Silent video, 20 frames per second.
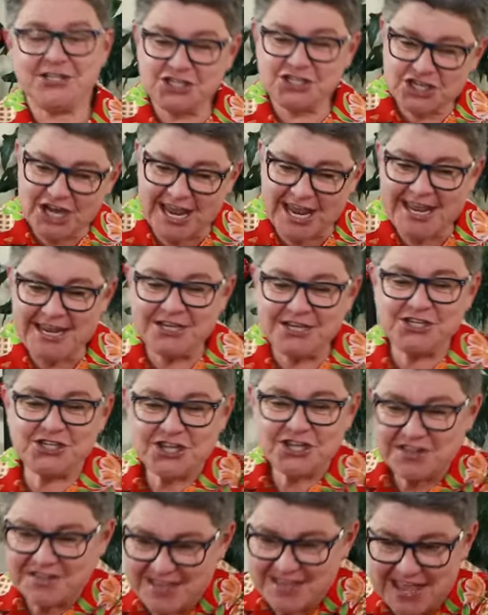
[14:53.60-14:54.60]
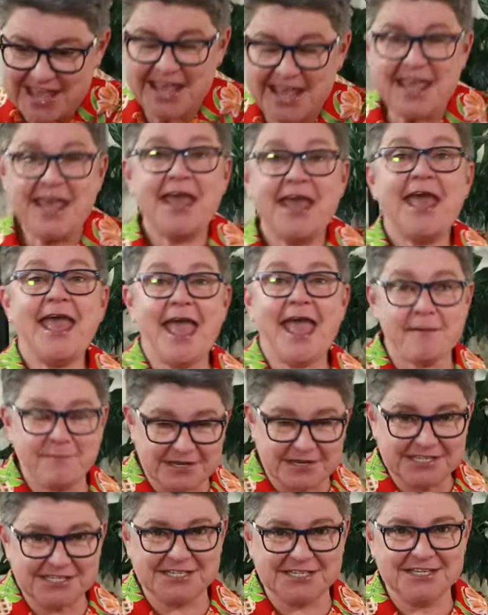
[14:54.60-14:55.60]
change their
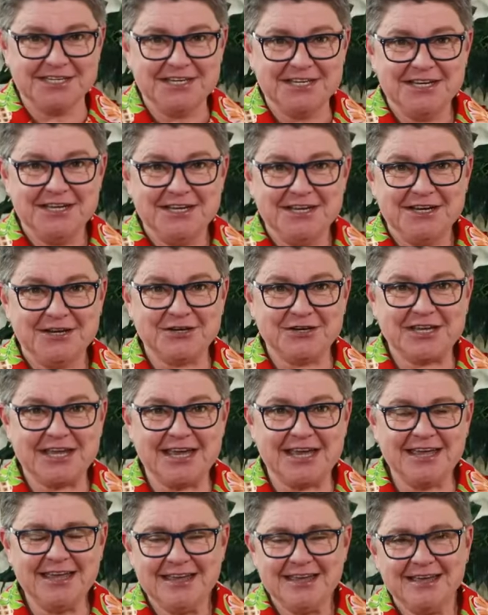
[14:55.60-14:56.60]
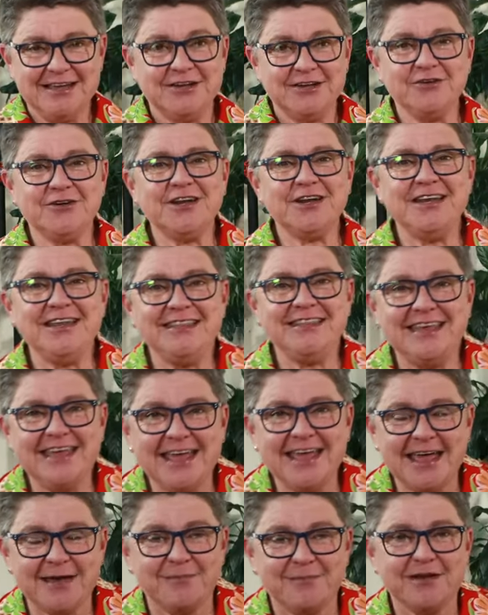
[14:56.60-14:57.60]
habit, okay? not only their
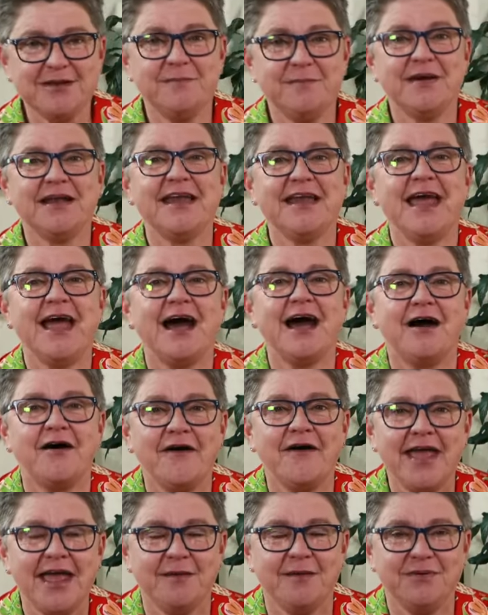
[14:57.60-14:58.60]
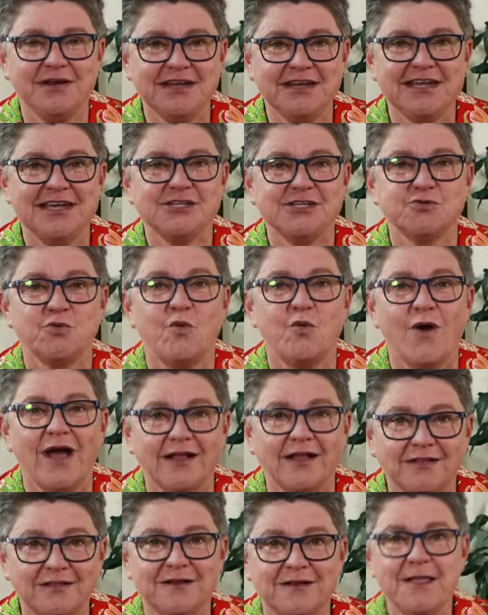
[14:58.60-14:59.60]
habit, but our habit as well.